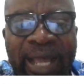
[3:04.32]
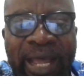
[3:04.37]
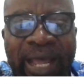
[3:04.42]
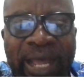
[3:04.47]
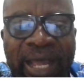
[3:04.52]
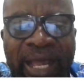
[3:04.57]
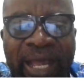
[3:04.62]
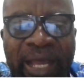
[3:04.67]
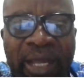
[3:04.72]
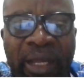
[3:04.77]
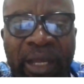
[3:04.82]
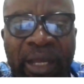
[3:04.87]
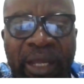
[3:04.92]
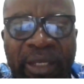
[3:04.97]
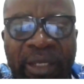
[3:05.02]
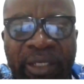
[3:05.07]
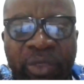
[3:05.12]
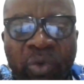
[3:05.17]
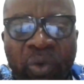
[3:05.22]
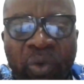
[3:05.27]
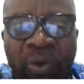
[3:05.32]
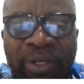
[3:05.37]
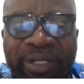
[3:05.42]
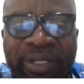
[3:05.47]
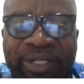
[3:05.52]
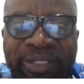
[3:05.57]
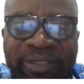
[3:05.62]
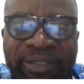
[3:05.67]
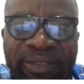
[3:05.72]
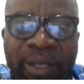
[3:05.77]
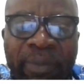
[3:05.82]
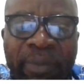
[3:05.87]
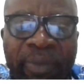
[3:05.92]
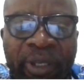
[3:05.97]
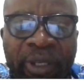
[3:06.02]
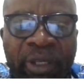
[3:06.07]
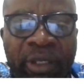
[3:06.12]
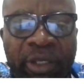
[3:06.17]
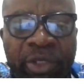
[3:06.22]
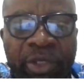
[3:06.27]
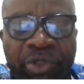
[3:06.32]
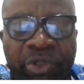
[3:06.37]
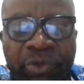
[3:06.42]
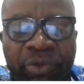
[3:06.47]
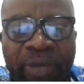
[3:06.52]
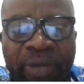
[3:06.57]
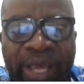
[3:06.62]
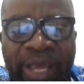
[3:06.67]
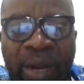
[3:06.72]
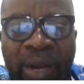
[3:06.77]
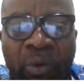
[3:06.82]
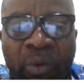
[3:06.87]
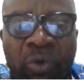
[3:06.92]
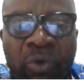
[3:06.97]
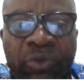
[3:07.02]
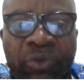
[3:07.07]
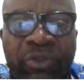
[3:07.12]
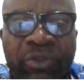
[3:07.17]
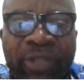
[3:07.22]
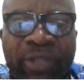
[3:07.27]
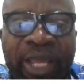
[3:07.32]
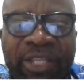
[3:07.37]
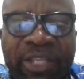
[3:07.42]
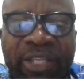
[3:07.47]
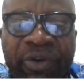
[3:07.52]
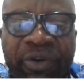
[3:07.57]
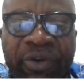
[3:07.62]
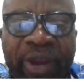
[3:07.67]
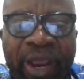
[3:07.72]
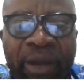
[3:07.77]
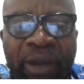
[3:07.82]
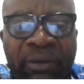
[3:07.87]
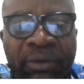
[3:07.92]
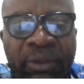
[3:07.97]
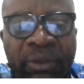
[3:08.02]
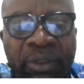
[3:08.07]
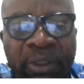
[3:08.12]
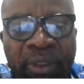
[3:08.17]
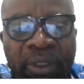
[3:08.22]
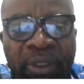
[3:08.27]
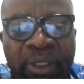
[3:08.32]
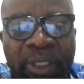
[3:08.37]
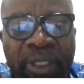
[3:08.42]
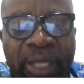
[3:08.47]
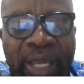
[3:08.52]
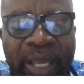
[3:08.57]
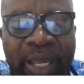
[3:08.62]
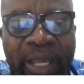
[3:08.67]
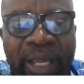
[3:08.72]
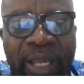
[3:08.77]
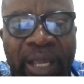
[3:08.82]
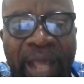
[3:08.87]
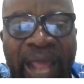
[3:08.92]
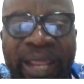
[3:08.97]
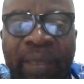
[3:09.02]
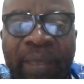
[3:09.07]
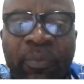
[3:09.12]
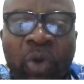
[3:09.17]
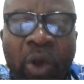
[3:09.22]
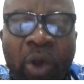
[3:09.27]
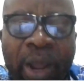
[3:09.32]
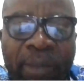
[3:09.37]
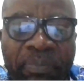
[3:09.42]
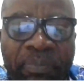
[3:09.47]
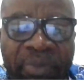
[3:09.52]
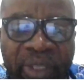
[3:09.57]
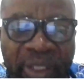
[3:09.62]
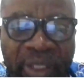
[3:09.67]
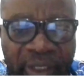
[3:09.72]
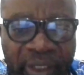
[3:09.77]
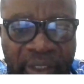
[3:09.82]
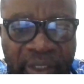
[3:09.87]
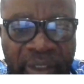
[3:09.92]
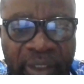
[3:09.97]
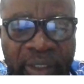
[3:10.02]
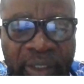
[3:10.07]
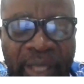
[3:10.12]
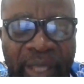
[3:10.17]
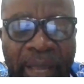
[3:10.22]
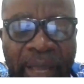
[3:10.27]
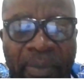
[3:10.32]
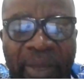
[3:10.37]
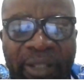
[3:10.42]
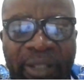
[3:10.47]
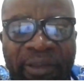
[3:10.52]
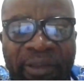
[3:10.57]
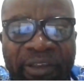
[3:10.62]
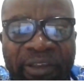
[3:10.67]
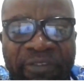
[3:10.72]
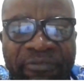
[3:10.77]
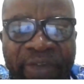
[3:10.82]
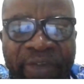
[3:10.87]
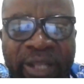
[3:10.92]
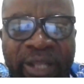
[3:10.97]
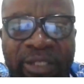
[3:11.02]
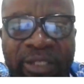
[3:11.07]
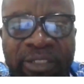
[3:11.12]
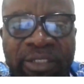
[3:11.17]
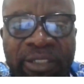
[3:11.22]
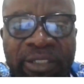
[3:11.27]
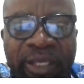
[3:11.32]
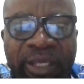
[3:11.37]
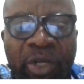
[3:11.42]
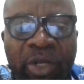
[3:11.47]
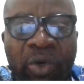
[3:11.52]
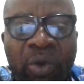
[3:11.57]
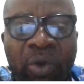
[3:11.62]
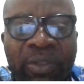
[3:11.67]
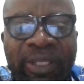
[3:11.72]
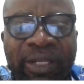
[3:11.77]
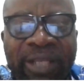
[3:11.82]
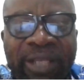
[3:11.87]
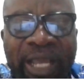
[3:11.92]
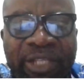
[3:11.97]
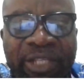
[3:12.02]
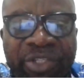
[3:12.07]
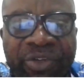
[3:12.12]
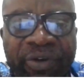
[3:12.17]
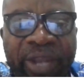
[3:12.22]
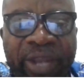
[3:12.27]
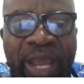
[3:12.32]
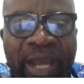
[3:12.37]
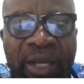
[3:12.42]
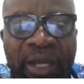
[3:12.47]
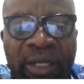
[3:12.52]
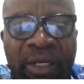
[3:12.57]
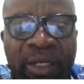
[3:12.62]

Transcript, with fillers: uh, an equally disturbing issue, and I'll go to Nigeria. Right. Uh, I am not happy about the events in northern Nigeria.